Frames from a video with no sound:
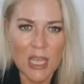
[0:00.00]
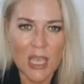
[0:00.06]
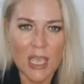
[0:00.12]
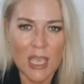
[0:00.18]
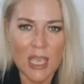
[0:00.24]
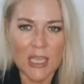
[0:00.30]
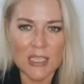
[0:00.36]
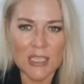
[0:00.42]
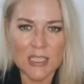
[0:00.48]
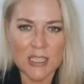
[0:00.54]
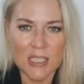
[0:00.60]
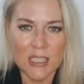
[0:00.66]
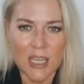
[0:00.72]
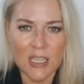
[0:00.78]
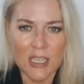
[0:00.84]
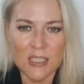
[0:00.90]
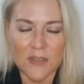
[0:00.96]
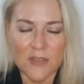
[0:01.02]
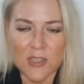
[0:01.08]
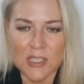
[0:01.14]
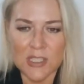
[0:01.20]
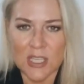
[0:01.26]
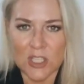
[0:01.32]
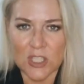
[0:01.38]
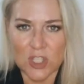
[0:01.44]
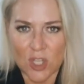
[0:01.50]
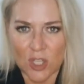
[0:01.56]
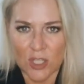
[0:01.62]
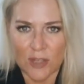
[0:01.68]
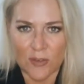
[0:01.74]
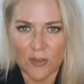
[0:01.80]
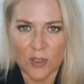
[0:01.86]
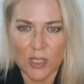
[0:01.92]
and at the end of the session, I'll
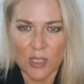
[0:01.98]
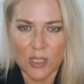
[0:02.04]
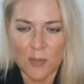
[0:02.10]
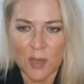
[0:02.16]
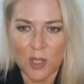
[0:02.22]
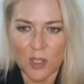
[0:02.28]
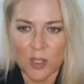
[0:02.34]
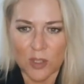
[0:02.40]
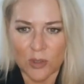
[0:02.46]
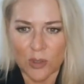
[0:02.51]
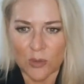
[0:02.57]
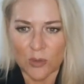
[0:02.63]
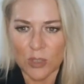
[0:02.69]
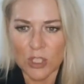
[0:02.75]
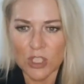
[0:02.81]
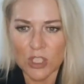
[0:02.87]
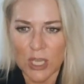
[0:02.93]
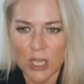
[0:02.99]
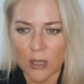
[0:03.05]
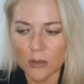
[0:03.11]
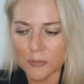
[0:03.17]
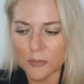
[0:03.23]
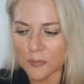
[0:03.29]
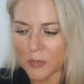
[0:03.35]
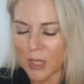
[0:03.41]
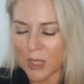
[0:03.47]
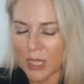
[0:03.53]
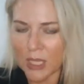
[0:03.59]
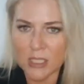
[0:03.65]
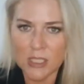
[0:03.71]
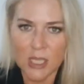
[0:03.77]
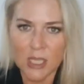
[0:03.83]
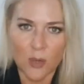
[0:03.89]
give you an email. You can reach out,
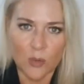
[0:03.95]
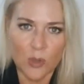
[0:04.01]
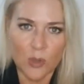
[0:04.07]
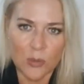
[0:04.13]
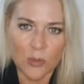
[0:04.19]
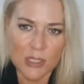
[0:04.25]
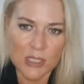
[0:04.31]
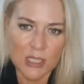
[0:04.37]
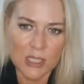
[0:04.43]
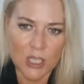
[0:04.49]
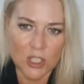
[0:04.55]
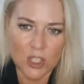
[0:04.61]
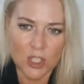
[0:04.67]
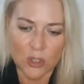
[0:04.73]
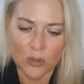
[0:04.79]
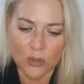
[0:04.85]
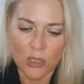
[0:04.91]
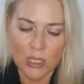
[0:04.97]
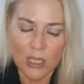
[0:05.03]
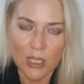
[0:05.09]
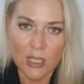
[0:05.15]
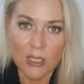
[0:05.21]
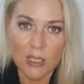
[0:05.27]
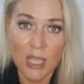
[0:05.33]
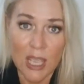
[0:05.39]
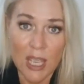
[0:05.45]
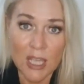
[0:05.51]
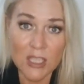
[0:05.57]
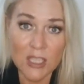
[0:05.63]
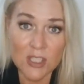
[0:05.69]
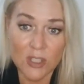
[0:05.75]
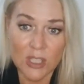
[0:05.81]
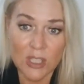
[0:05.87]
and we will send you the
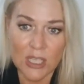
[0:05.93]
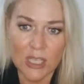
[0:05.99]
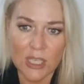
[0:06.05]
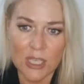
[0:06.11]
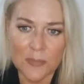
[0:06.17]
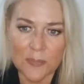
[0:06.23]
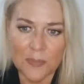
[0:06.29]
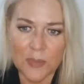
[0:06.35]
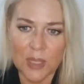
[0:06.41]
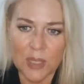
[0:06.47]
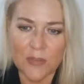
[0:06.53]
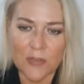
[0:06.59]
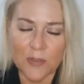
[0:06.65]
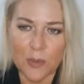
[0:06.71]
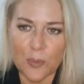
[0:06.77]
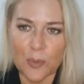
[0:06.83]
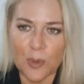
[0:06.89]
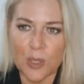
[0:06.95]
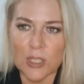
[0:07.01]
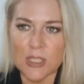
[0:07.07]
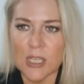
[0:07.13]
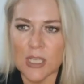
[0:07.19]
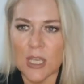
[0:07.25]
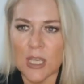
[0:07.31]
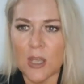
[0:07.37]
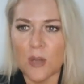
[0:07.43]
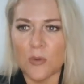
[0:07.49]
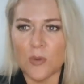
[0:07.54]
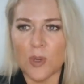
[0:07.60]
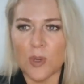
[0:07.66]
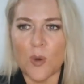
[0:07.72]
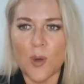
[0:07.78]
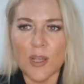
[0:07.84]
answer key if you put
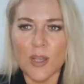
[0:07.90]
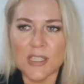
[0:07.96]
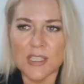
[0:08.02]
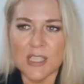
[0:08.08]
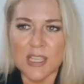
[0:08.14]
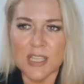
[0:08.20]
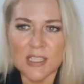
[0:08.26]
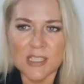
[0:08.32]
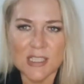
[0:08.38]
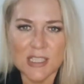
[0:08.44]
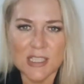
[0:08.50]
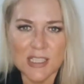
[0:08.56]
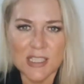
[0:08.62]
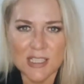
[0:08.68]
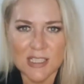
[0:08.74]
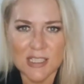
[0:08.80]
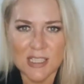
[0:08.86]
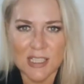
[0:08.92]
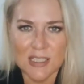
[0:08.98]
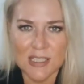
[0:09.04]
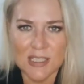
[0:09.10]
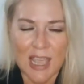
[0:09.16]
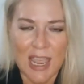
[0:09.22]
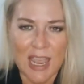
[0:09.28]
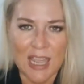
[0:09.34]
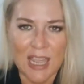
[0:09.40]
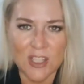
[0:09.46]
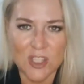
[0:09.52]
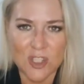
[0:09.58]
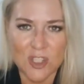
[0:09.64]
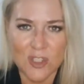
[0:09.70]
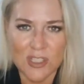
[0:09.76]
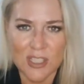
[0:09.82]
requesting statistics
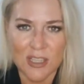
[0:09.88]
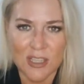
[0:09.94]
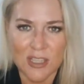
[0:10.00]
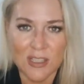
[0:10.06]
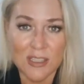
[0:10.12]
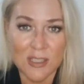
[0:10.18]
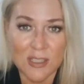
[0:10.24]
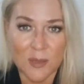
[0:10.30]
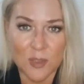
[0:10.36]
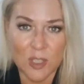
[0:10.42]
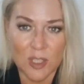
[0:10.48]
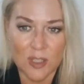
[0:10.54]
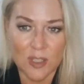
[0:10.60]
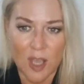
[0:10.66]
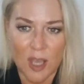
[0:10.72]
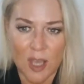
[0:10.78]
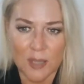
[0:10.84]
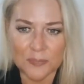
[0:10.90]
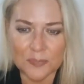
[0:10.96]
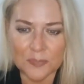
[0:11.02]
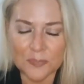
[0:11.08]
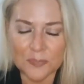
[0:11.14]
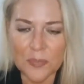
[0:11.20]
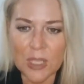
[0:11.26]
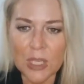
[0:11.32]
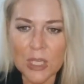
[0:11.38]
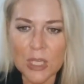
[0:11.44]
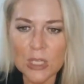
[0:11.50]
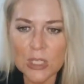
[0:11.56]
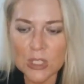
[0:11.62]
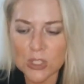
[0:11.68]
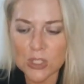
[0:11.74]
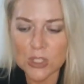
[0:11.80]
answers in the subject line.
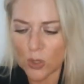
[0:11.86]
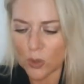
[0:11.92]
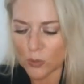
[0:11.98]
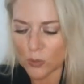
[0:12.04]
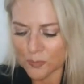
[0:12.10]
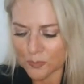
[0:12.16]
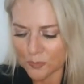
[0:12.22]
So